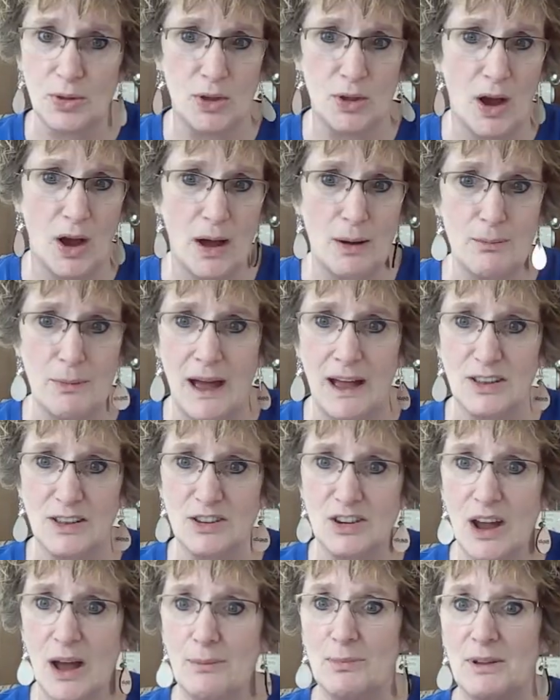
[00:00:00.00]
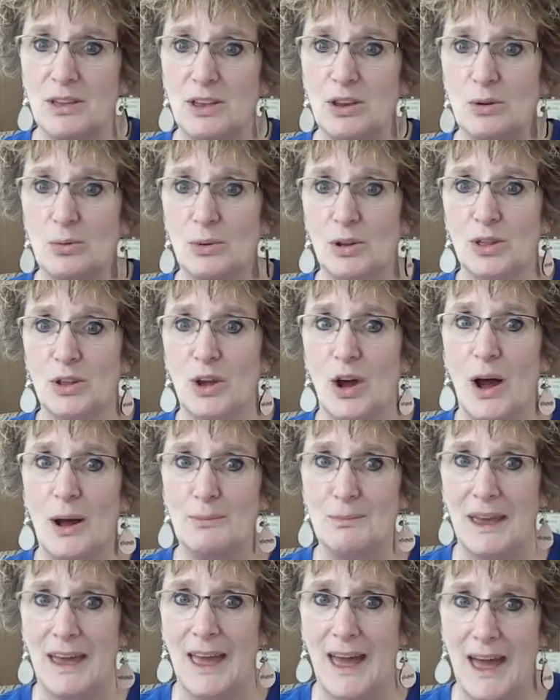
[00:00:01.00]
not match up, and you will not
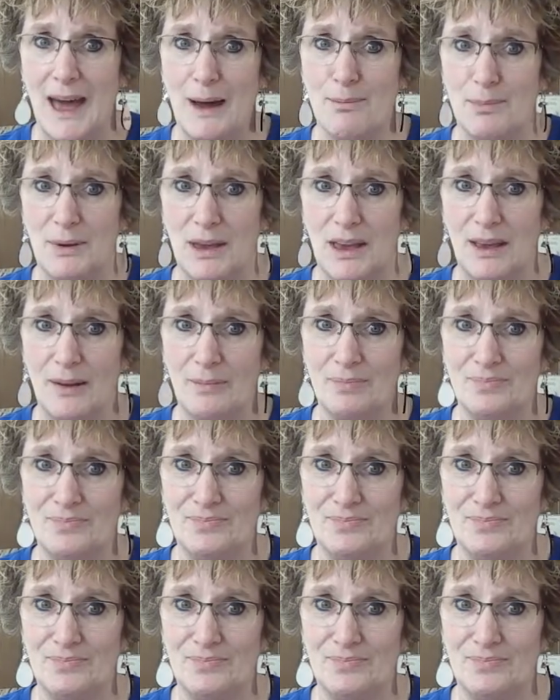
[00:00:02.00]
be happy.